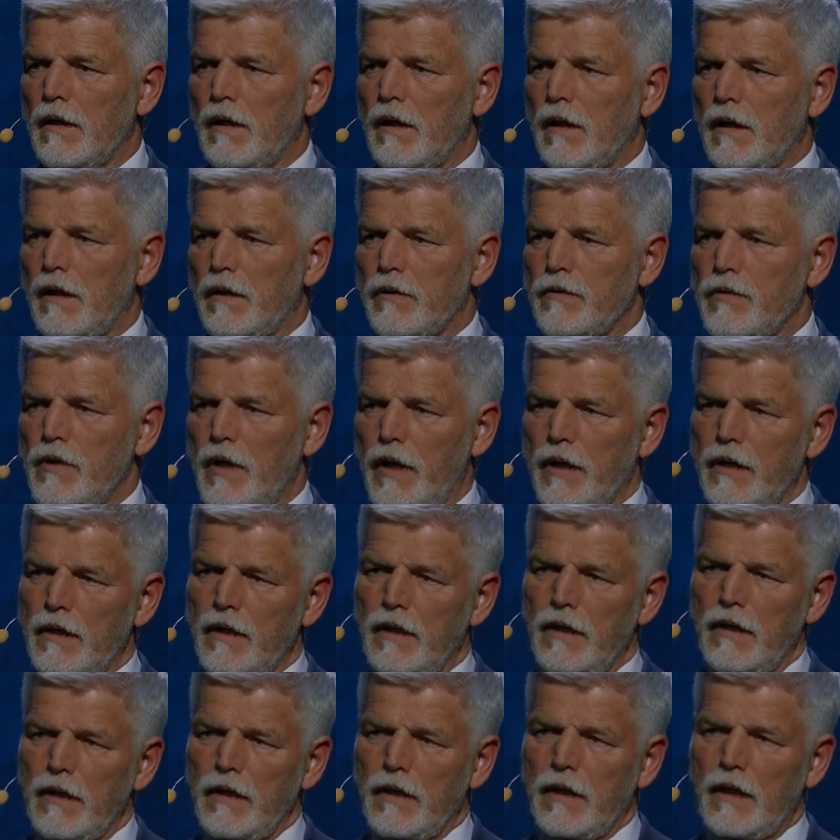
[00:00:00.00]
Uh,
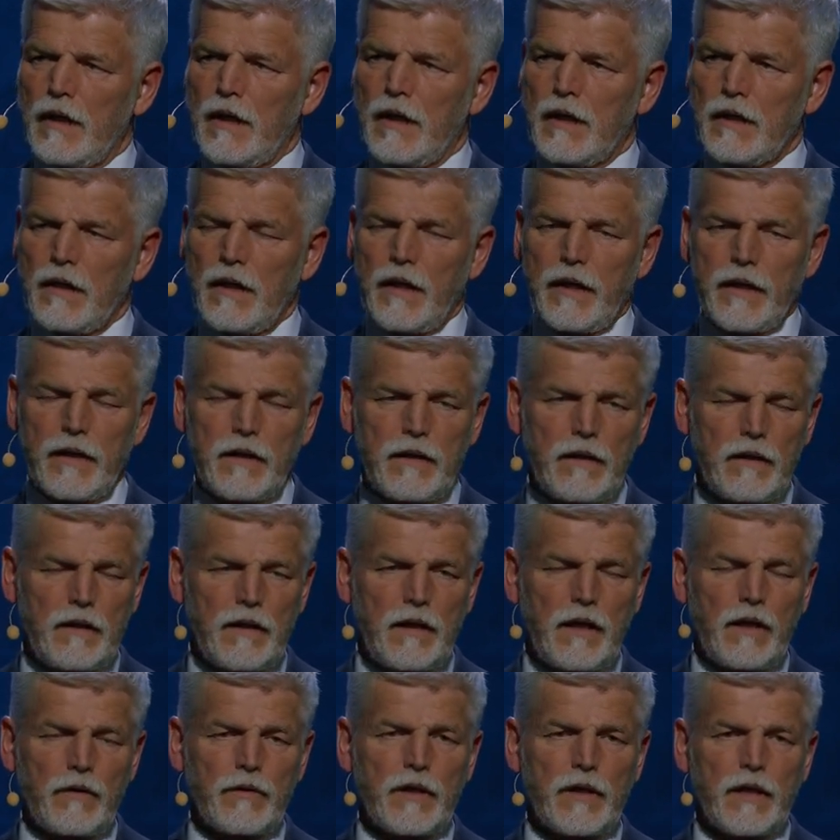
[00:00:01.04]
China, uh, unlike uh,
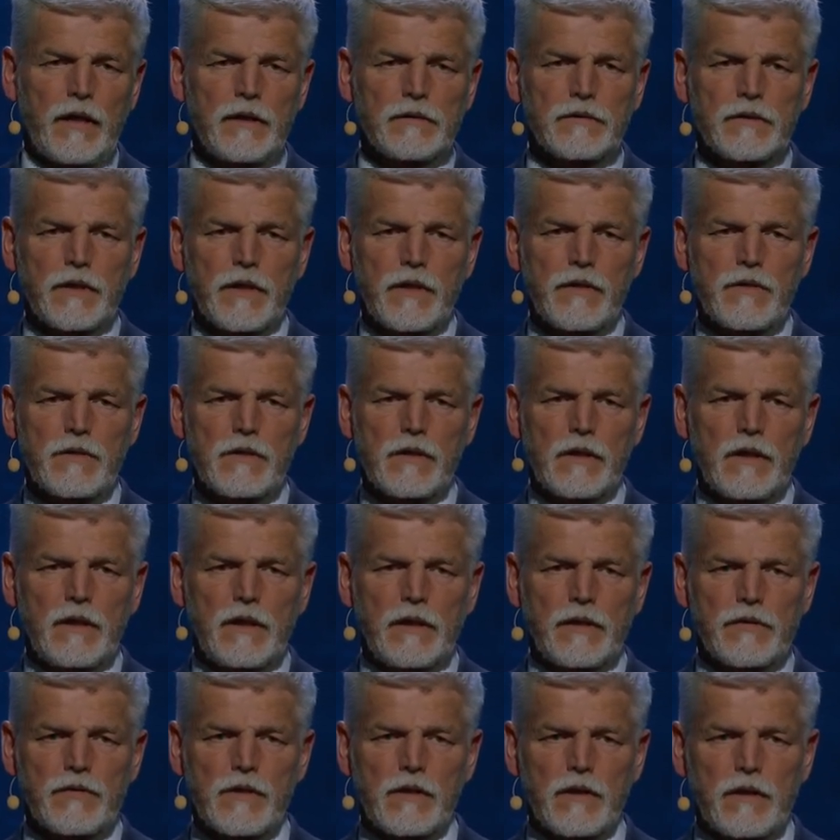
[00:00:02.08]
our countries,
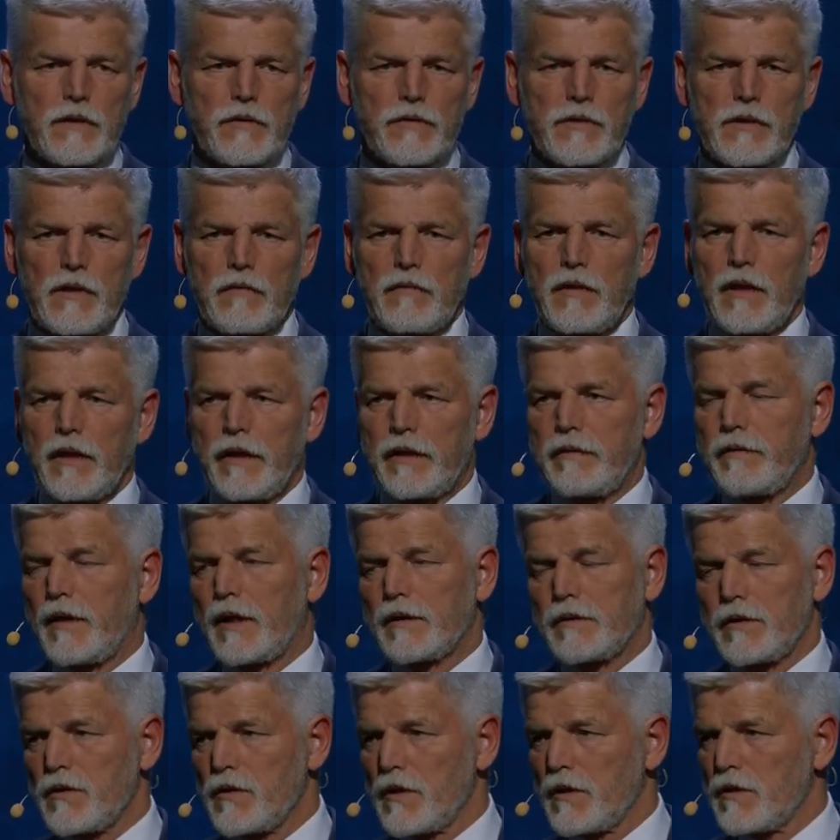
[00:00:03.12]
has several
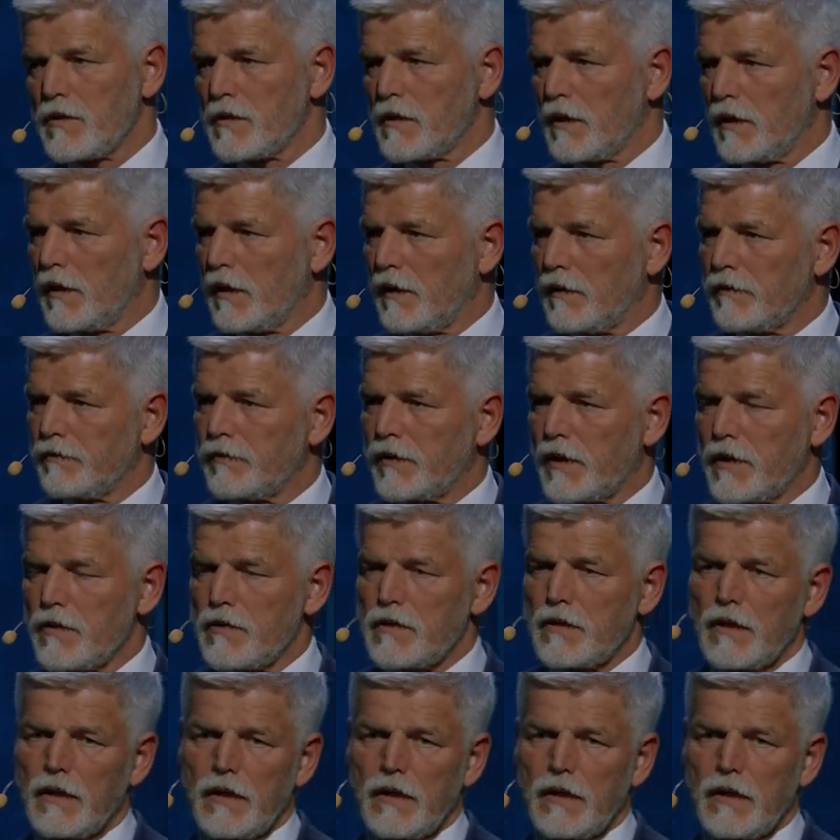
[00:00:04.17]
advantages. first